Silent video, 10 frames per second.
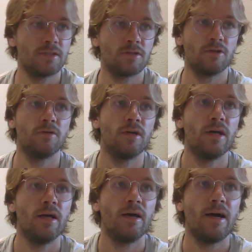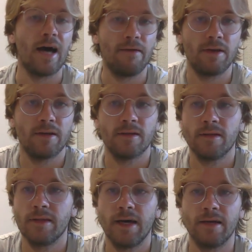So having
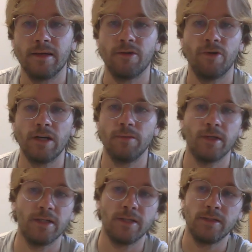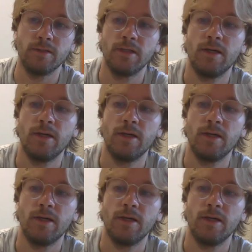that incredibly